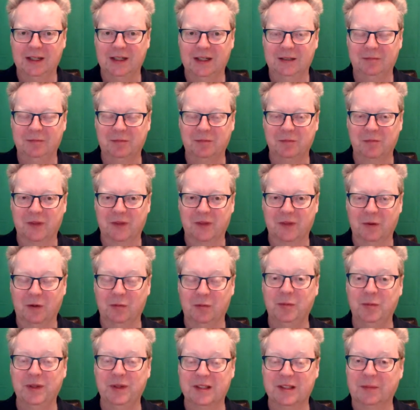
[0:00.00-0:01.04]
um,
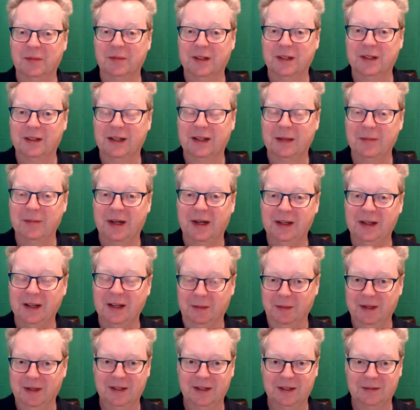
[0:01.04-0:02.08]
or it would be something that they might like.